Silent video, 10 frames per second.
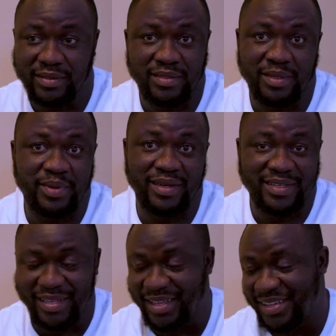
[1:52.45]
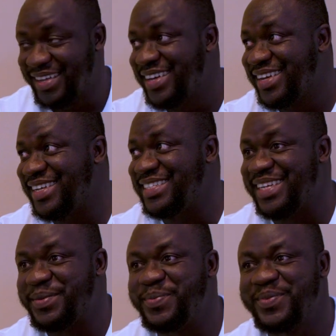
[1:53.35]
just about
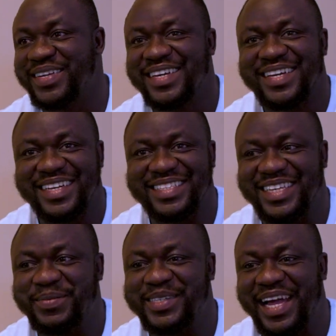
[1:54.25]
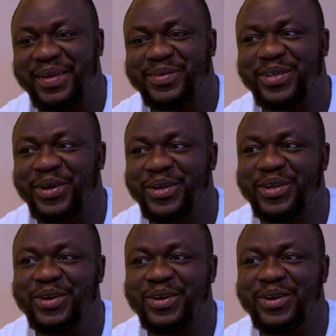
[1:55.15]
the same time. So,